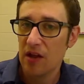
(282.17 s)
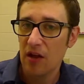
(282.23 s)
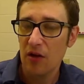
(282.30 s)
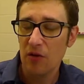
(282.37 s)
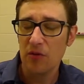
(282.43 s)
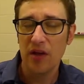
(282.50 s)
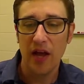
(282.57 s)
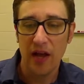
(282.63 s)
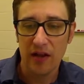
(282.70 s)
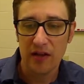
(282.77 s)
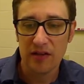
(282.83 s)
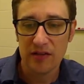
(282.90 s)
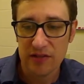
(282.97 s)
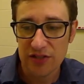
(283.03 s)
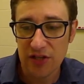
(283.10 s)
Okay,
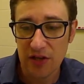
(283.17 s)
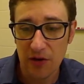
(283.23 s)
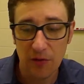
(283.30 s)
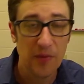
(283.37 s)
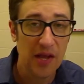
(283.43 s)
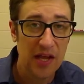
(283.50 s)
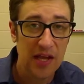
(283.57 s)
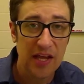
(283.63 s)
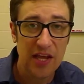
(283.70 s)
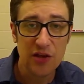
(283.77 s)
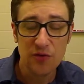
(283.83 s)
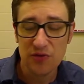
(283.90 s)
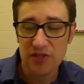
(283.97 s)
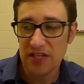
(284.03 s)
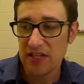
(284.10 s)
so he
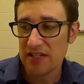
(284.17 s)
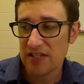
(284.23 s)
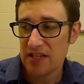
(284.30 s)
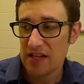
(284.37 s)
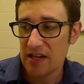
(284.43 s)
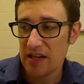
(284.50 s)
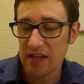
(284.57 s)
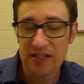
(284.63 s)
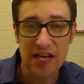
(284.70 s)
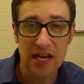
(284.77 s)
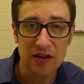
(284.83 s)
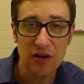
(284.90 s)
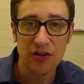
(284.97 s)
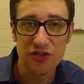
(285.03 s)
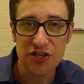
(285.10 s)
uses the
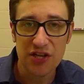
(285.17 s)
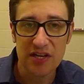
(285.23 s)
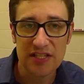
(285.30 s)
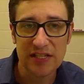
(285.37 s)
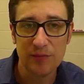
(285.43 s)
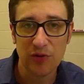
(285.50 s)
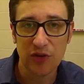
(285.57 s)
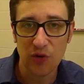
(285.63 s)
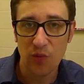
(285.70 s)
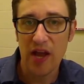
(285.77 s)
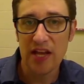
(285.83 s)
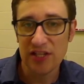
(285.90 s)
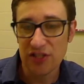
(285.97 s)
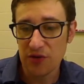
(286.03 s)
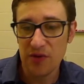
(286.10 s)
technology in a similar
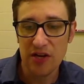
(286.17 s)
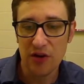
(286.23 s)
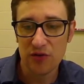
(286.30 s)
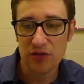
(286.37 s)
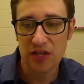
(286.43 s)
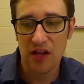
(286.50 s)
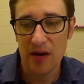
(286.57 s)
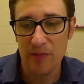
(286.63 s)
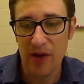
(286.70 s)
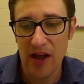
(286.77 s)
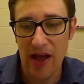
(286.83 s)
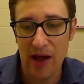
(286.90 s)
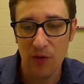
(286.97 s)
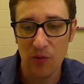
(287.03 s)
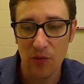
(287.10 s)
way, so he knows a lot about
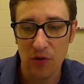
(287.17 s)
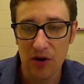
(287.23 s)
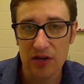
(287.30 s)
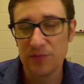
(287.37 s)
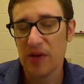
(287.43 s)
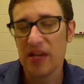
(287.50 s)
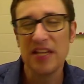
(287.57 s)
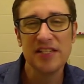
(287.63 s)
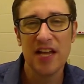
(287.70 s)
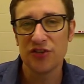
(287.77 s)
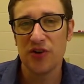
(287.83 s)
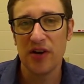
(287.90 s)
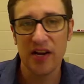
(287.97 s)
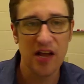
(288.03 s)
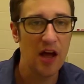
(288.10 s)
how it works, but he's not
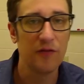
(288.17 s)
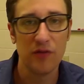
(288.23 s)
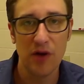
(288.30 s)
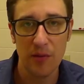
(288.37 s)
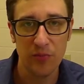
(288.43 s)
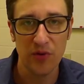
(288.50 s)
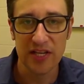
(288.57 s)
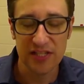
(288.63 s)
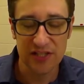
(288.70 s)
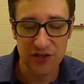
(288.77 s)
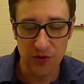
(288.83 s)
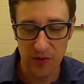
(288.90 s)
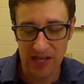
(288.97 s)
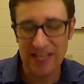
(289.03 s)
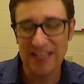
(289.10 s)
trying to cover up what he's doing.